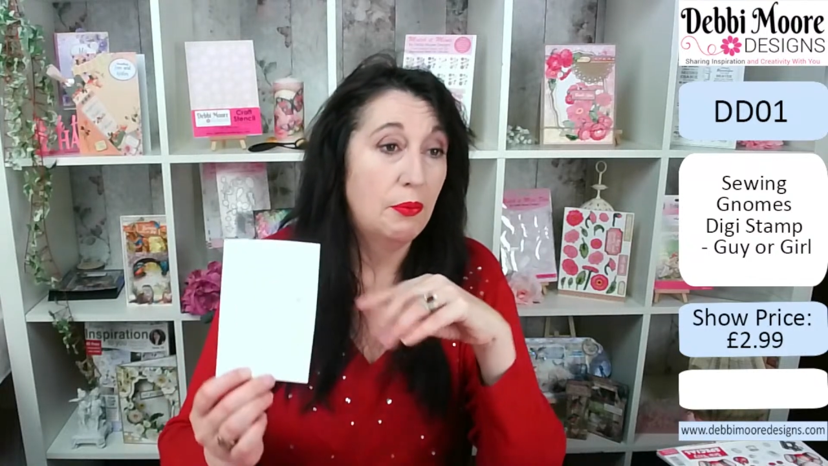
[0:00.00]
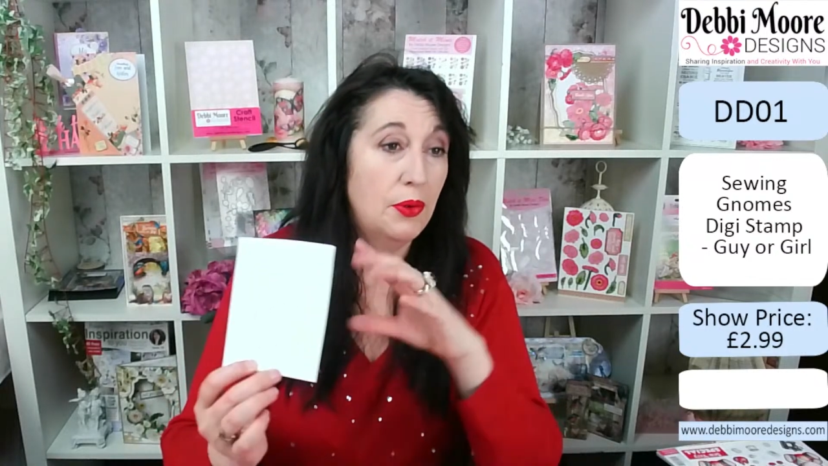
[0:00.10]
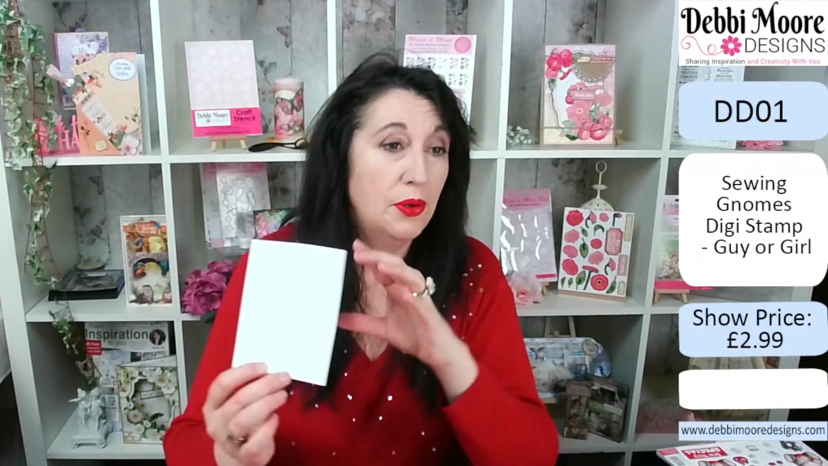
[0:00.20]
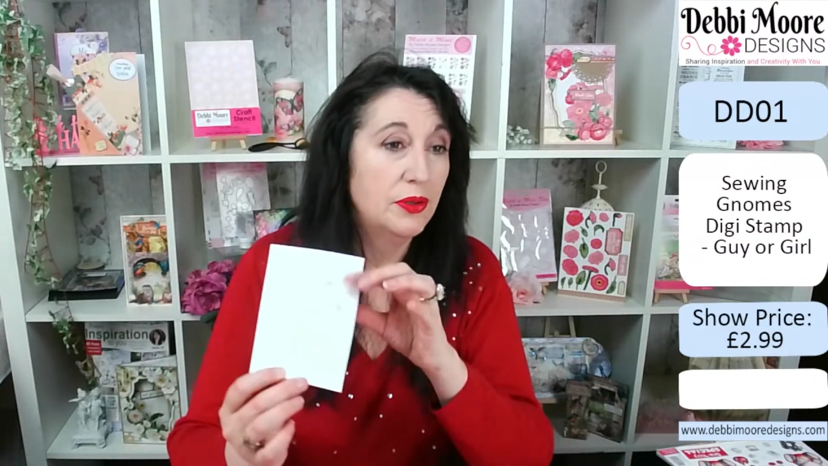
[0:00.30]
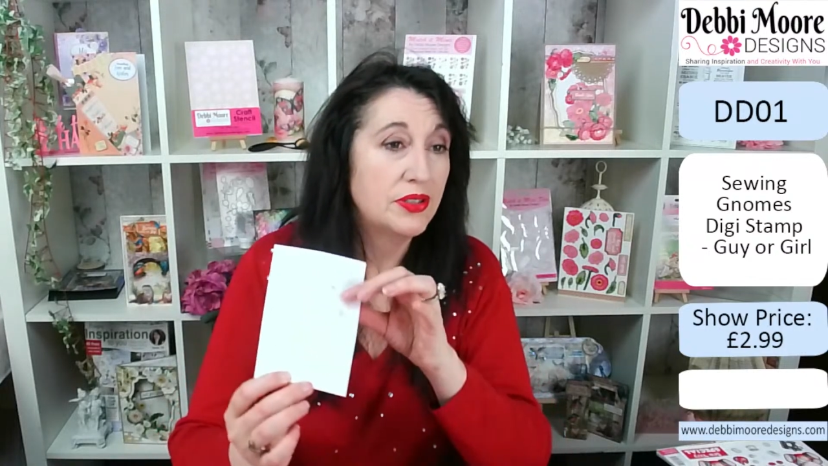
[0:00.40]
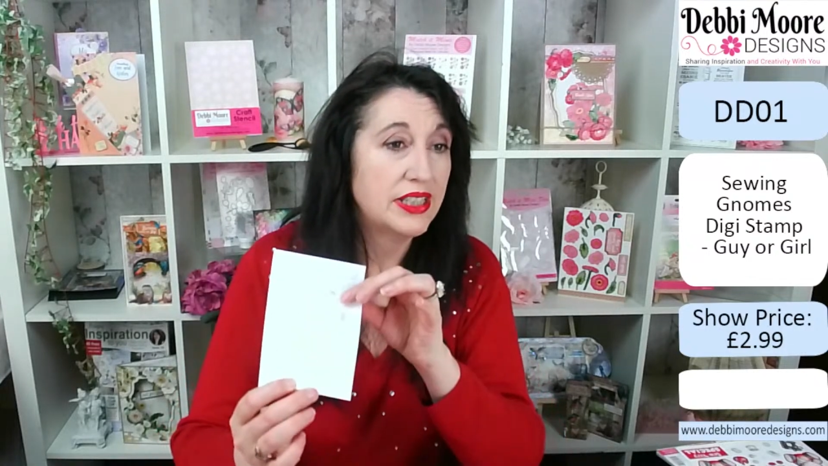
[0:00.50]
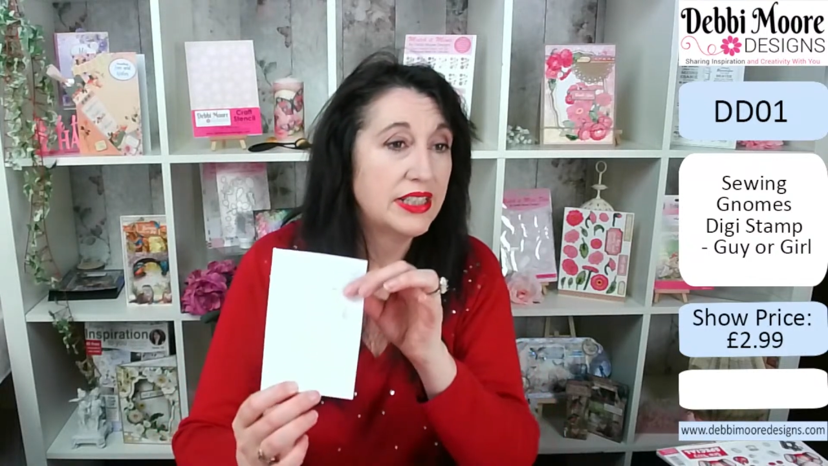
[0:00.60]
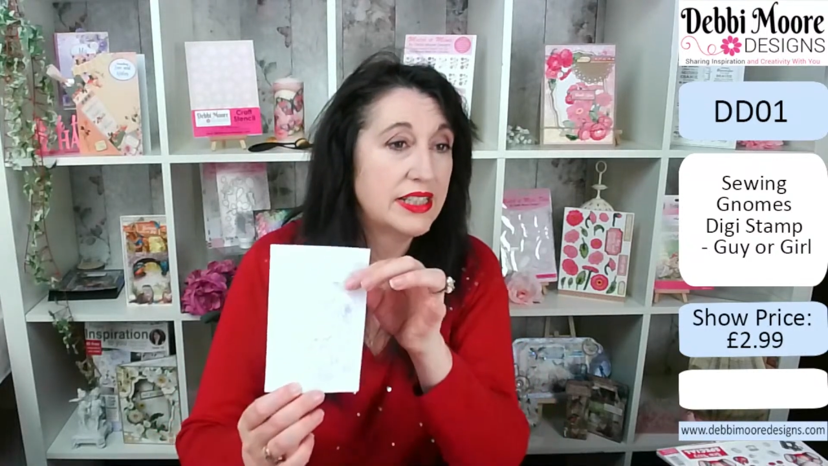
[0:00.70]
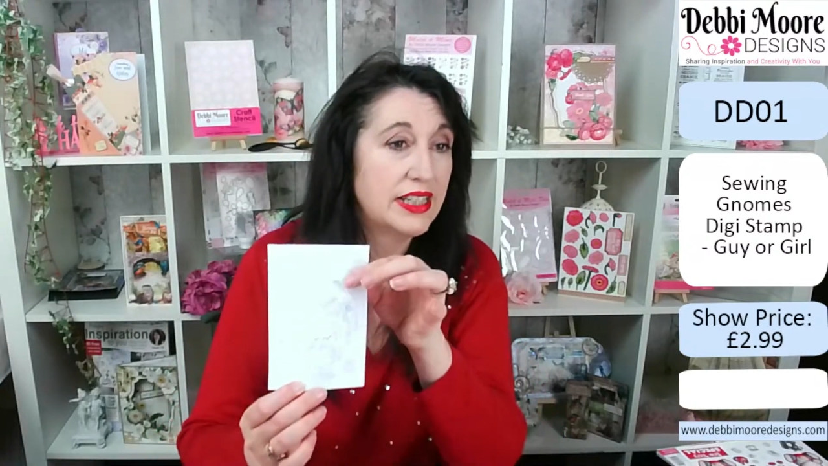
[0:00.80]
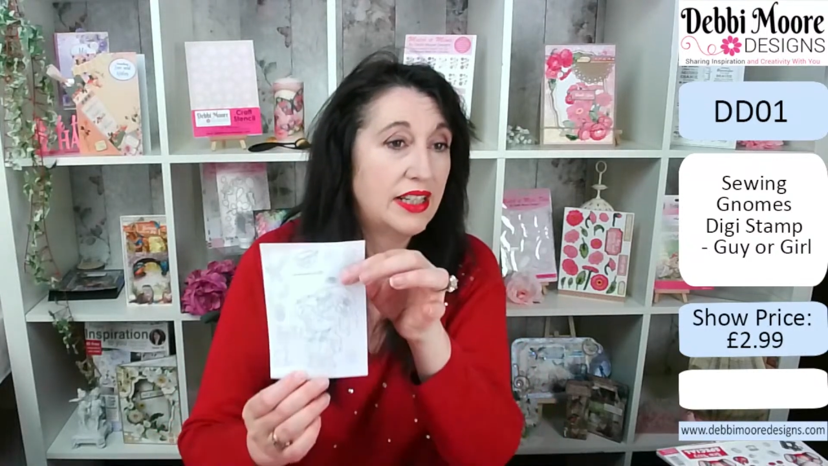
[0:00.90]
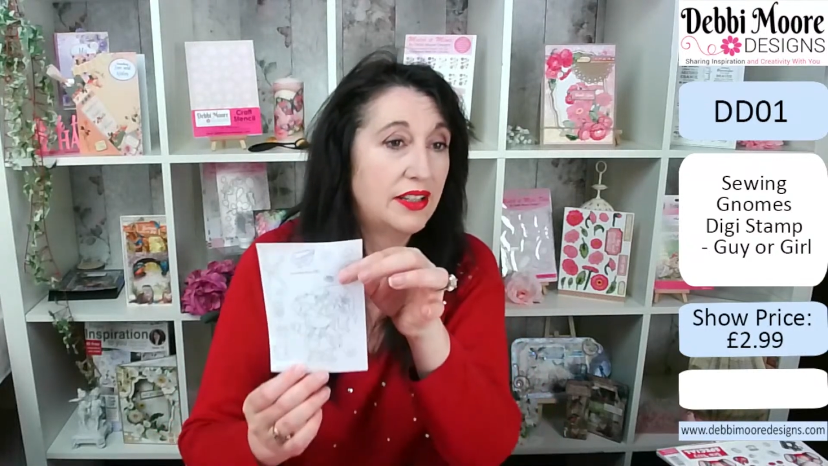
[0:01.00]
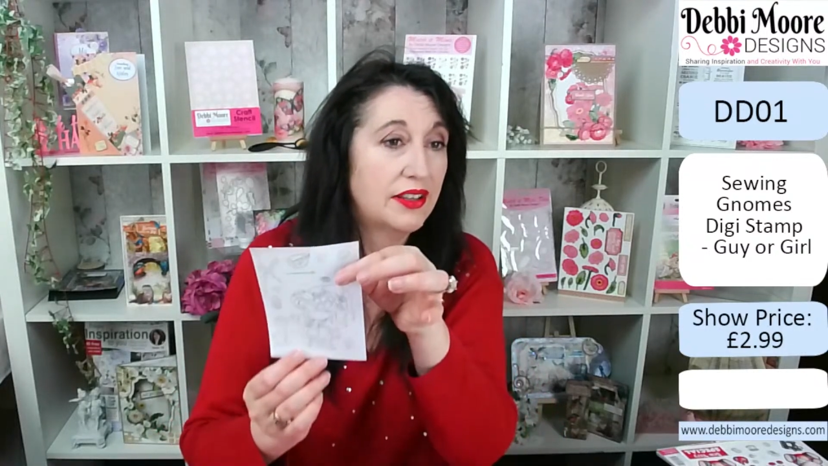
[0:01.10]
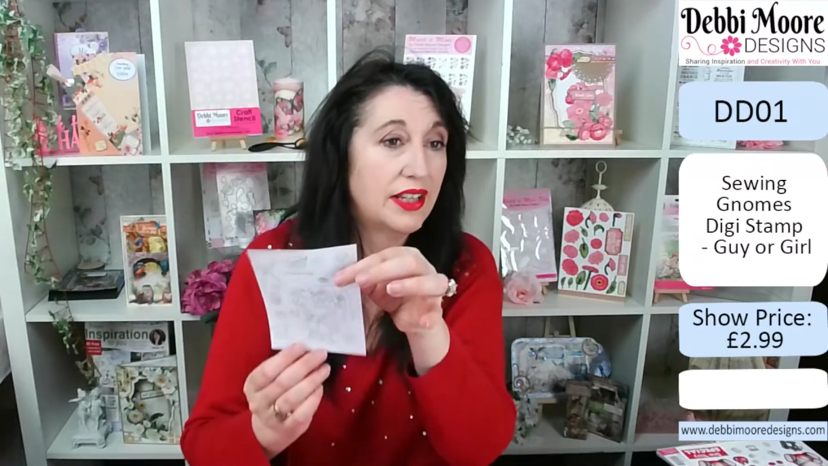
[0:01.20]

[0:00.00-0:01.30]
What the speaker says: more detail.